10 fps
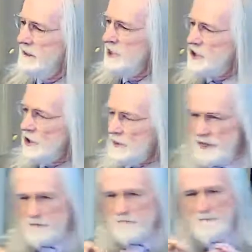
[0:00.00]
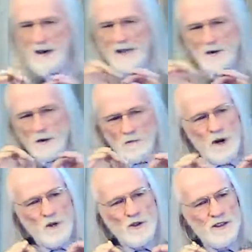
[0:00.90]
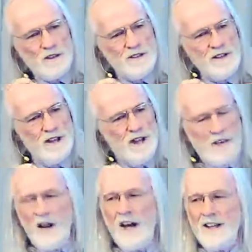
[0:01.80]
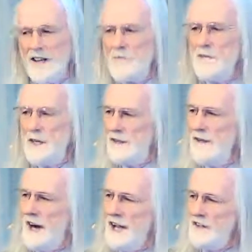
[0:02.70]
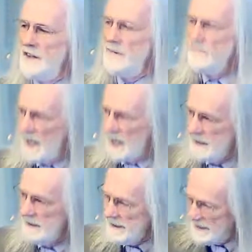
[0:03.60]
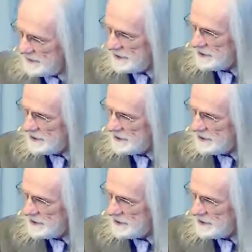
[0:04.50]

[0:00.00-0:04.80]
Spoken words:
So these micro motions have not yet been identified in these